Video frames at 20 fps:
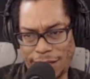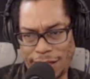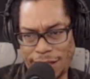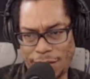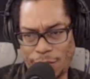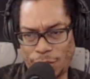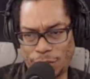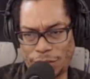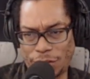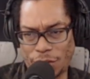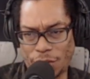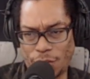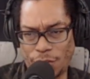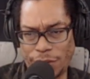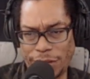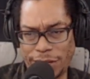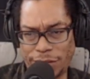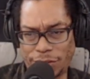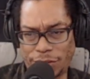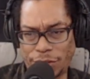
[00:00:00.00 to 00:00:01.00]
was it
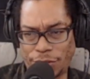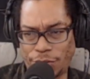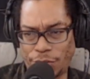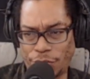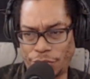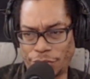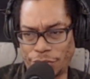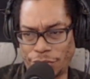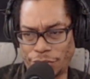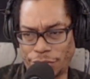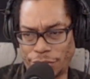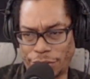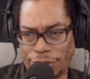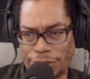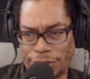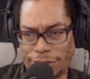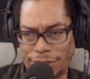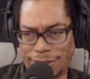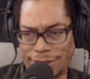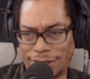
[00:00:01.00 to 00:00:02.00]
only institutions,
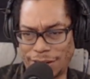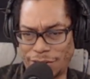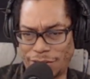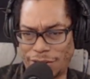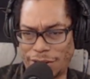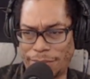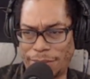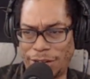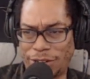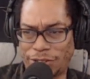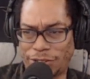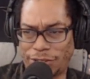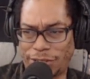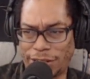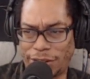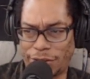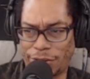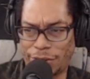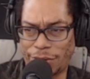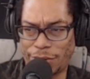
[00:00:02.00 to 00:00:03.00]
or let me just
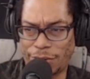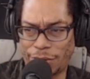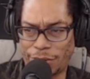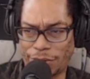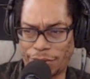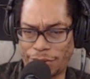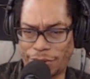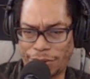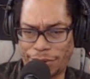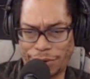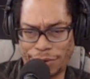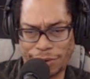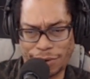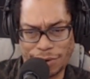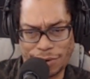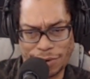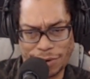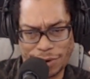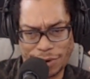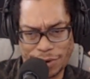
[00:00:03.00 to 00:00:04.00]
see,
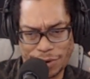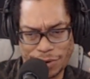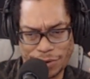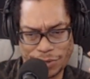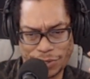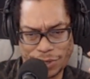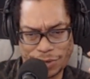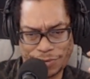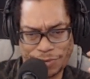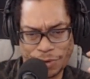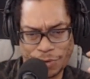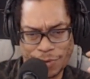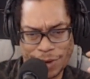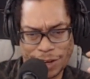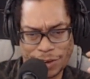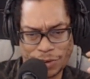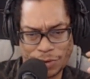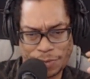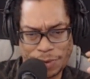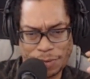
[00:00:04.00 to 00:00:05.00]
or is it for
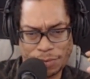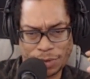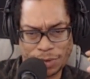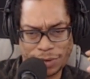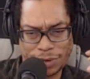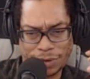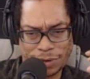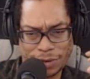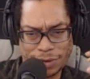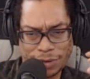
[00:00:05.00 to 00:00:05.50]
regular people too?